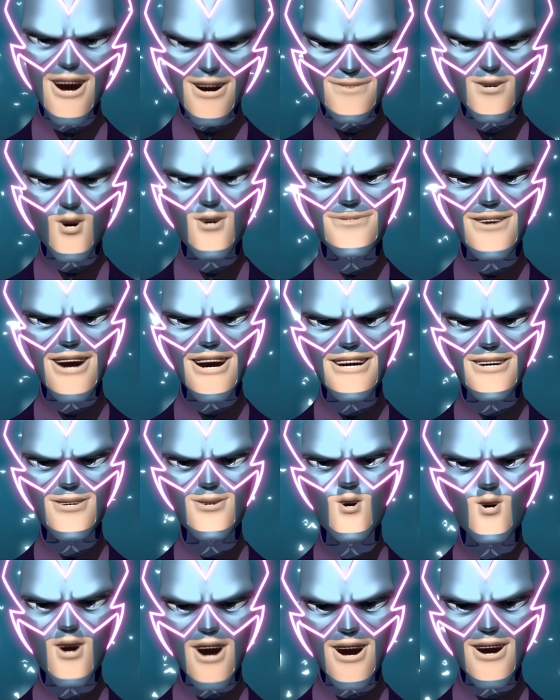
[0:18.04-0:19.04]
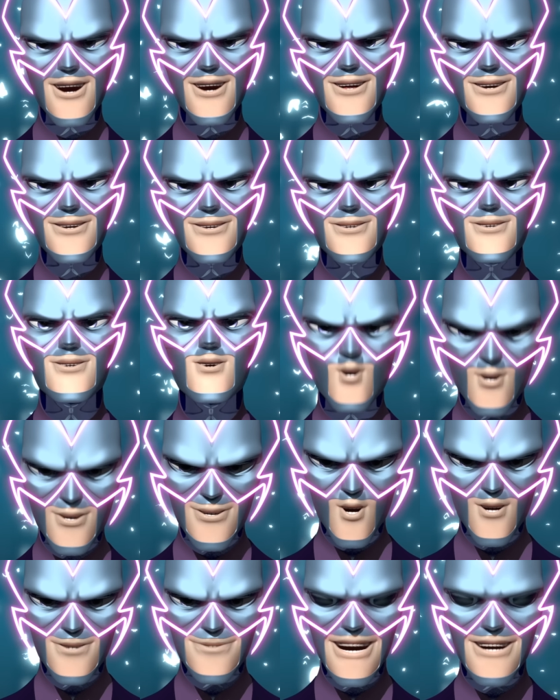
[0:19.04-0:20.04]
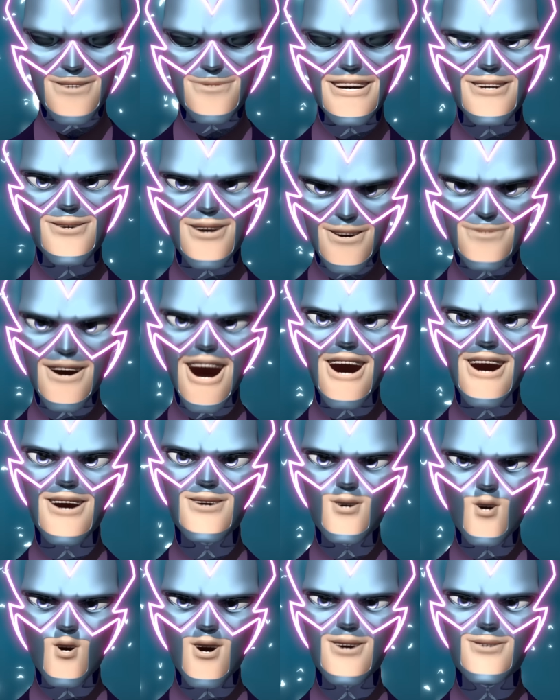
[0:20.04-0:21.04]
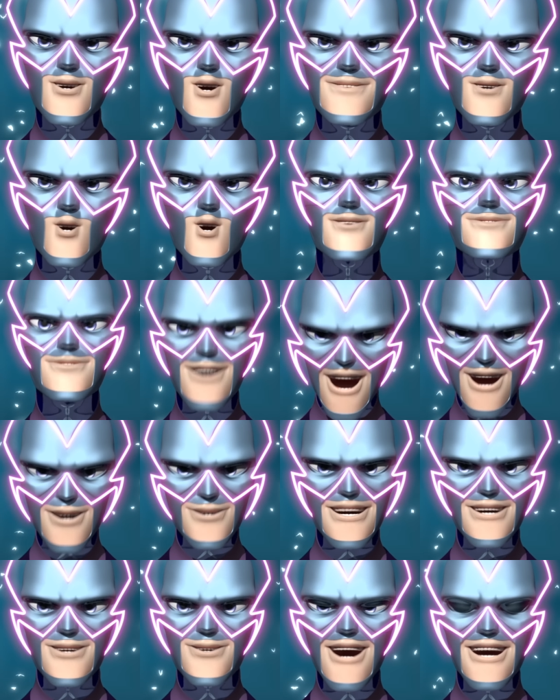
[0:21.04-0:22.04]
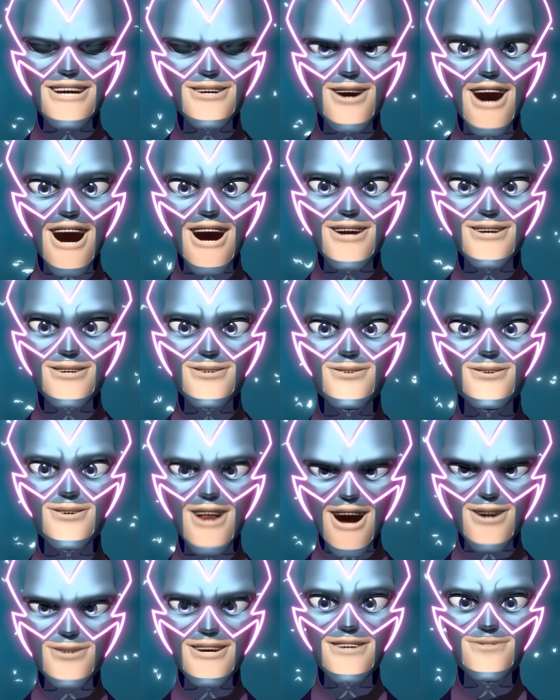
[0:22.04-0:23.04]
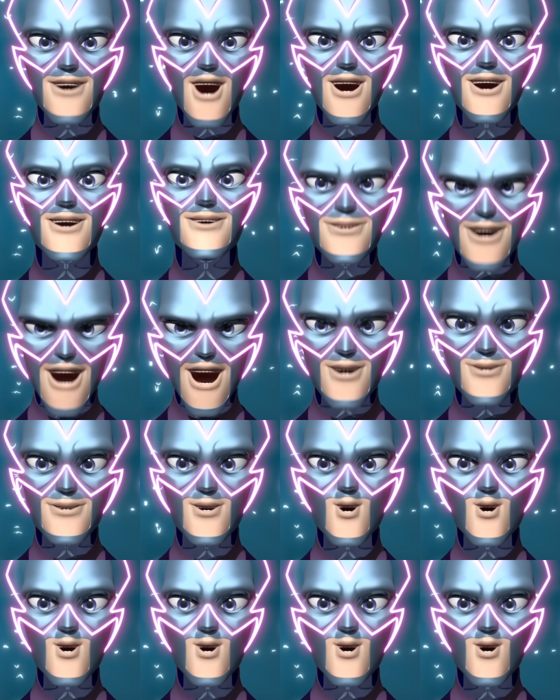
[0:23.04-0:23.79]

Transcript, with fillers: As for my reward, you will bring me the miraculous of those pesky little kids, Ladybug and